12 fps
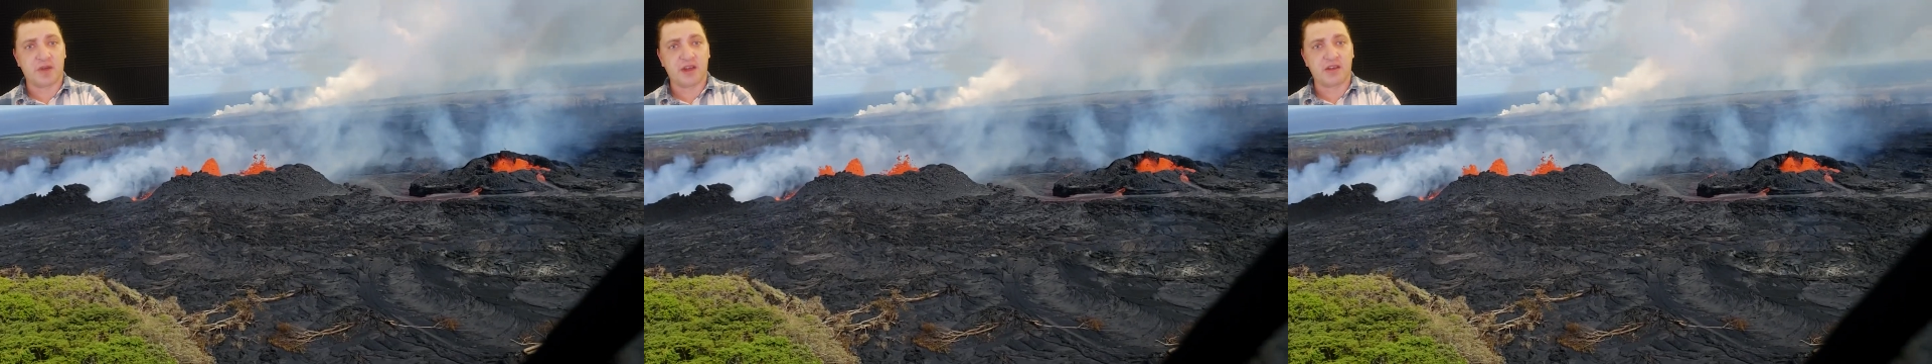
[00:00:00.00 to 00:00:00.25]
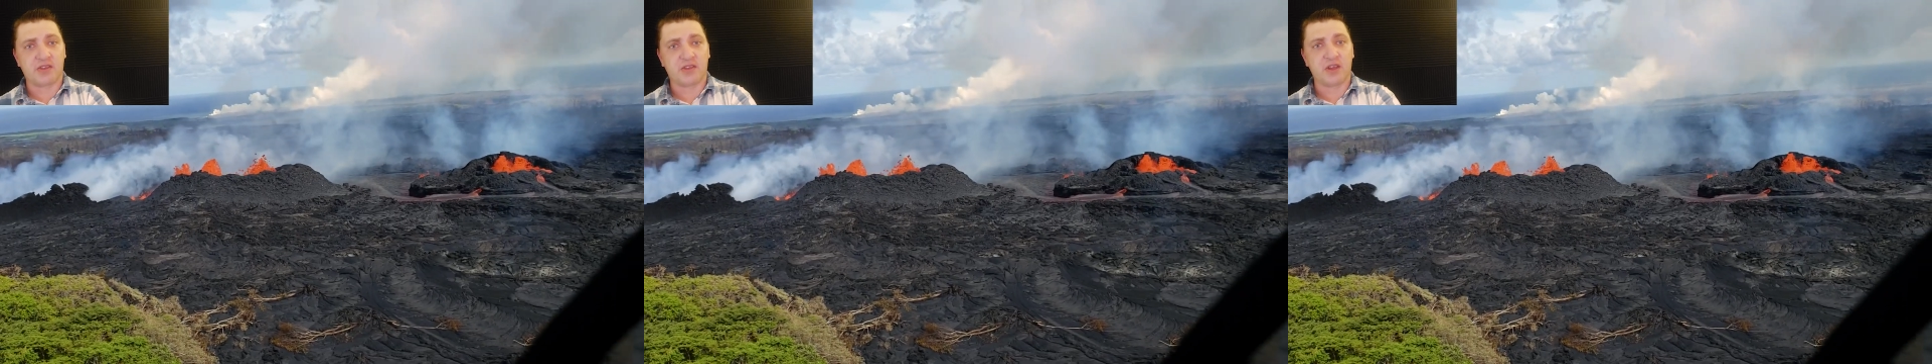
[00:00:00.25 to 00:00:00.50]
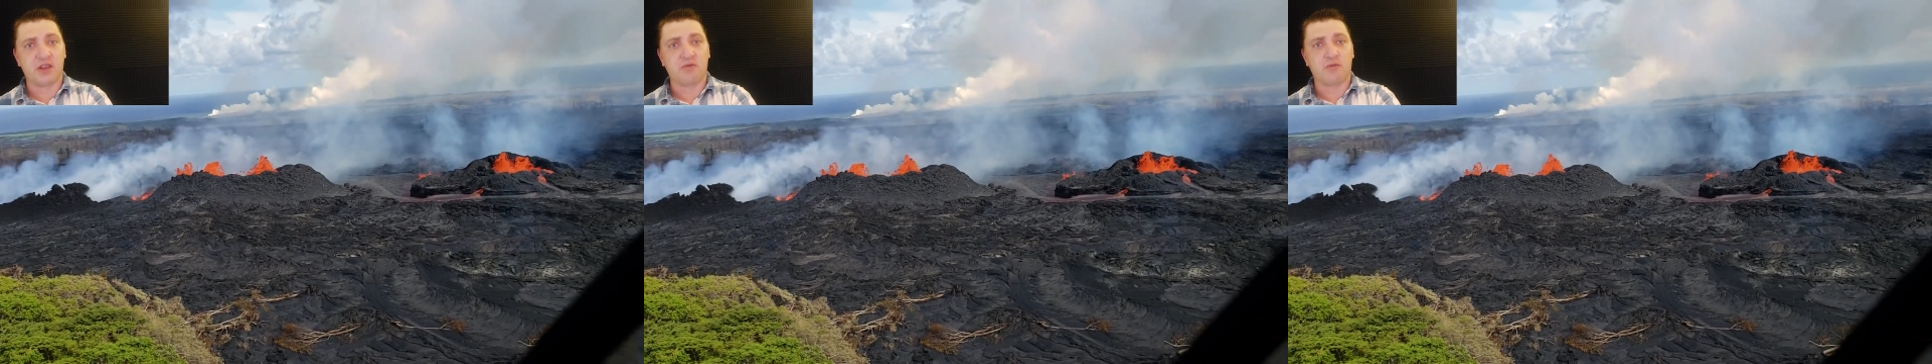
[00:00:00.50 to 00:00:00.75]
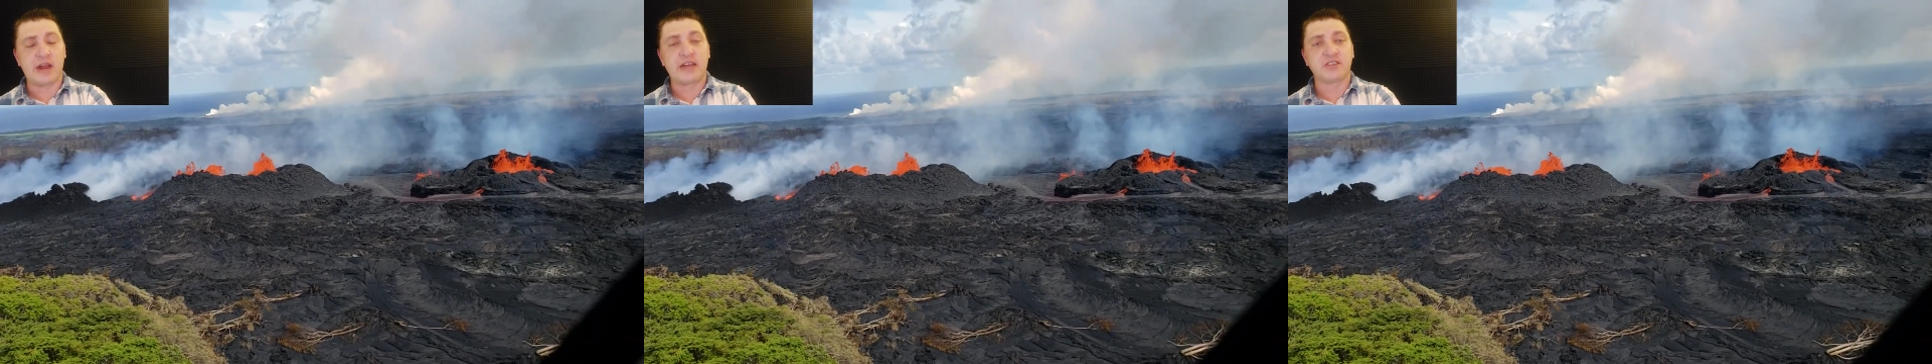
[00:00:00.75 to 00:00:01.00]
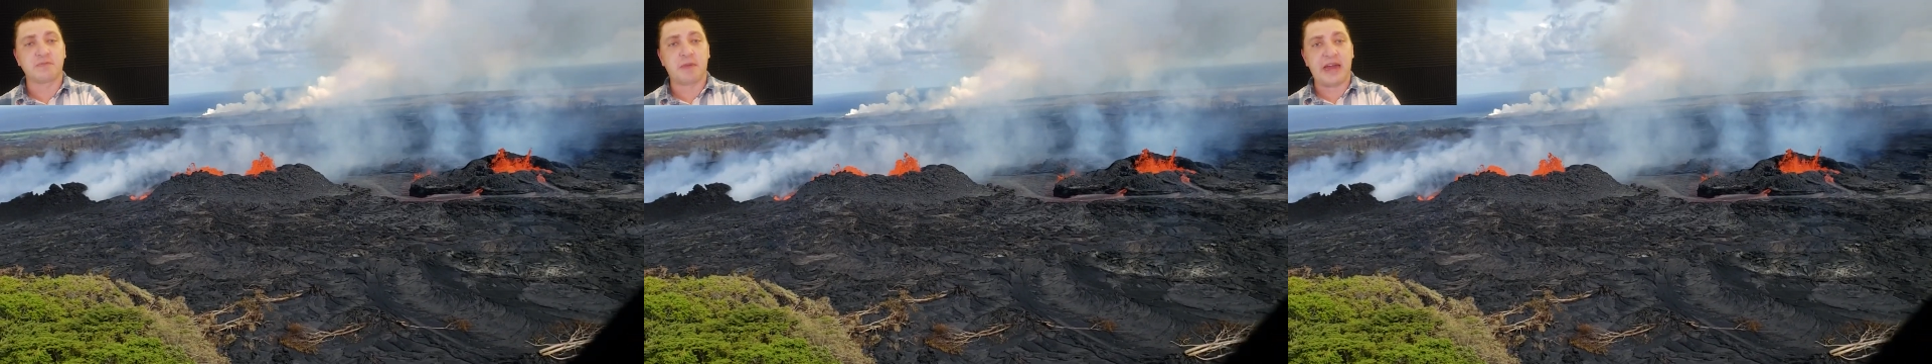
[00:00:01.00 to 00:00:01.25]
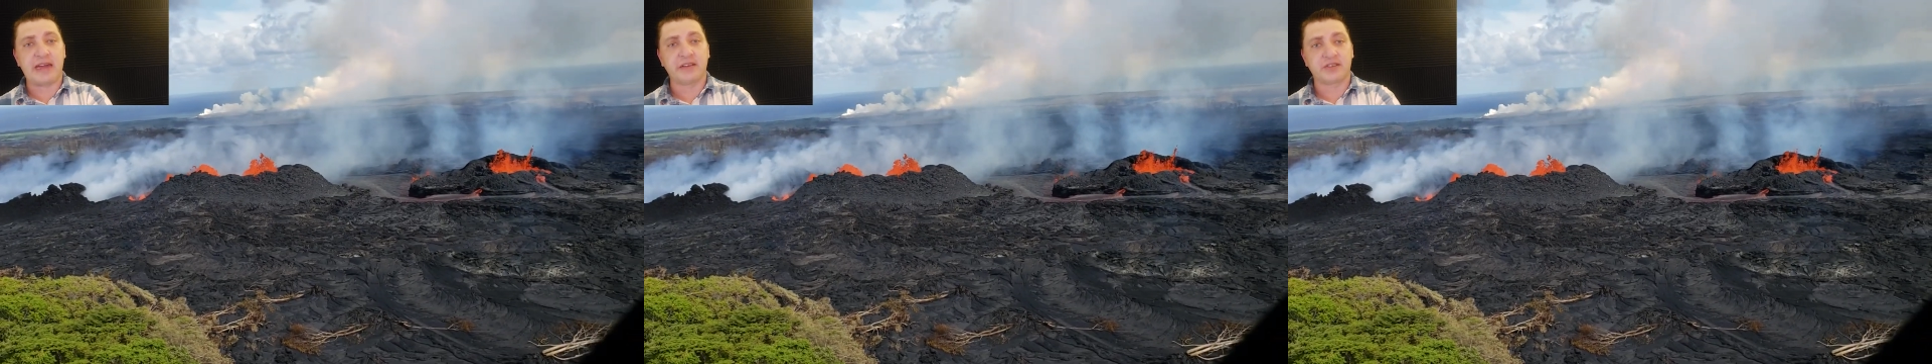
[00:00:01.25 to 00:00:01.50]
by the raised
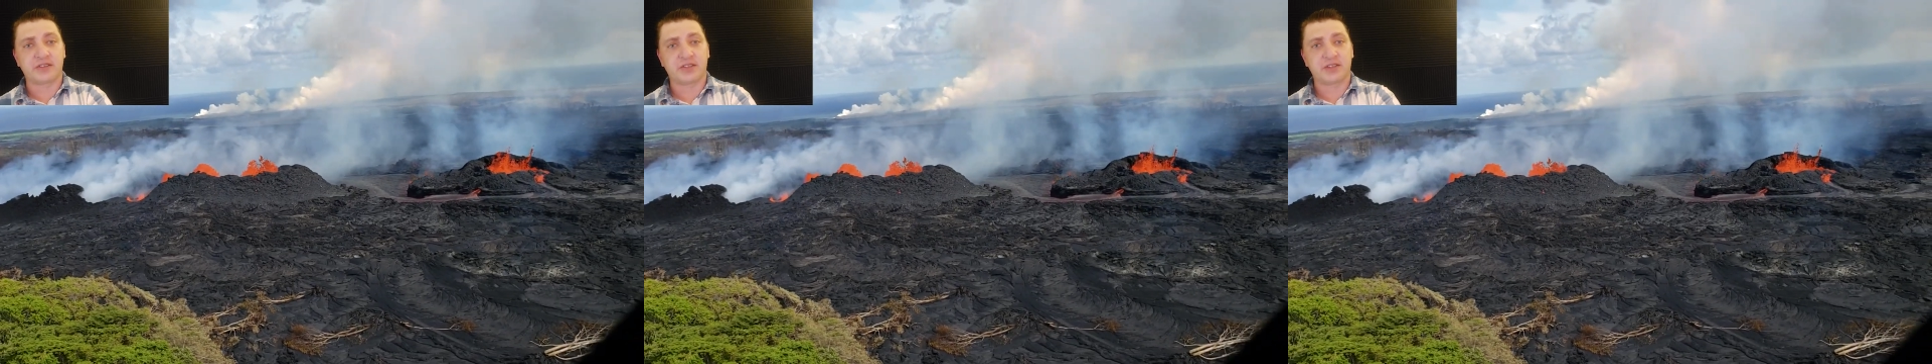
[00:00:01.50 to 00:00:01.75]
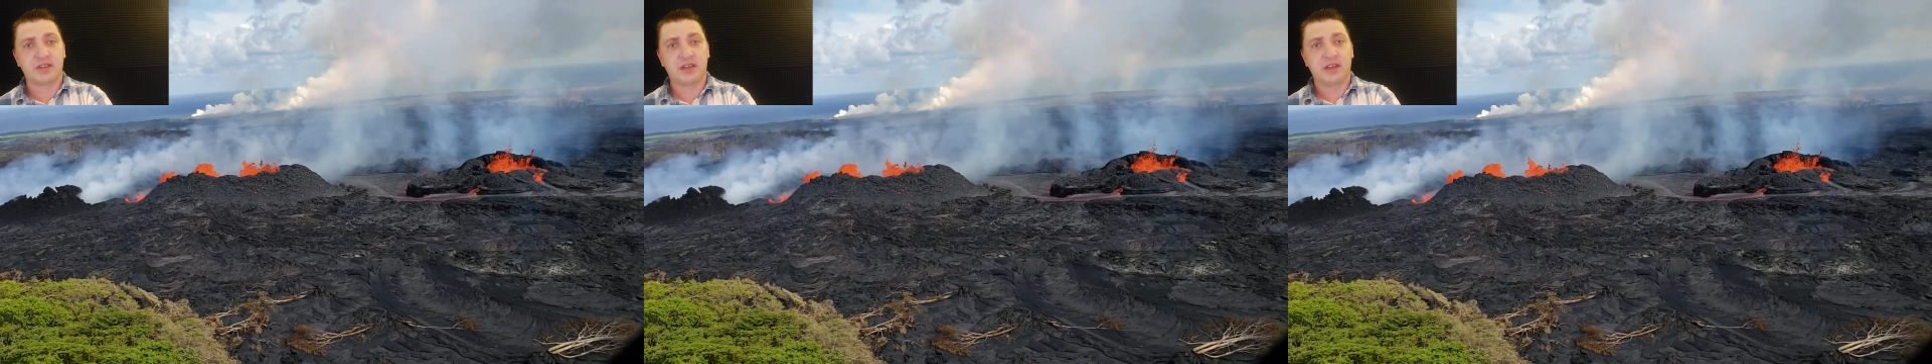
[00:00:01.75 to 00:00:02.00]
banks,